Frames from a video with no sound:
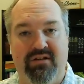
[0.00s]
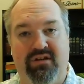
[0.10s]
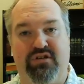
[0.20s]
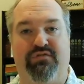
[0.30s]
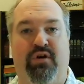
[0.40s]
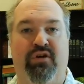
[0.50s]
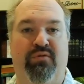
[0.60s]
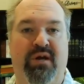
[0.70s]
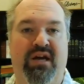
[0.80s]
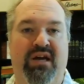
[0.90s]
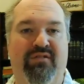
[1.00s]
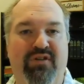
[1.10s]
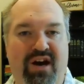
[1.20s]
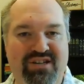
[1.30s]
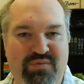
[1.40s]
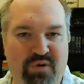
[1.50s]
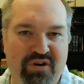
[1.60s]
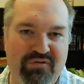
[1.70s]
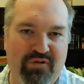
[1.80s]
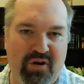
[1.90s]
Thus far, the reading of God's
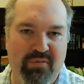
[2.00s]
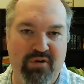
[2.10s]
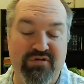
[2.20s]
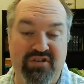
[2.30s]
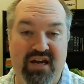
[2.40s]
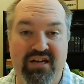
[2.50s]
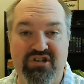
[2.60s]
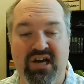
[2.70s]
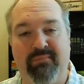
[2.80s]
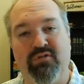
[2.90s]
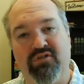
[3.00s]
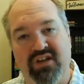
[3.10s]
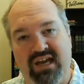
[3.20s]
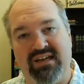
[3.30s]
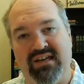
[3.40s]
word from Hosea chapter 10.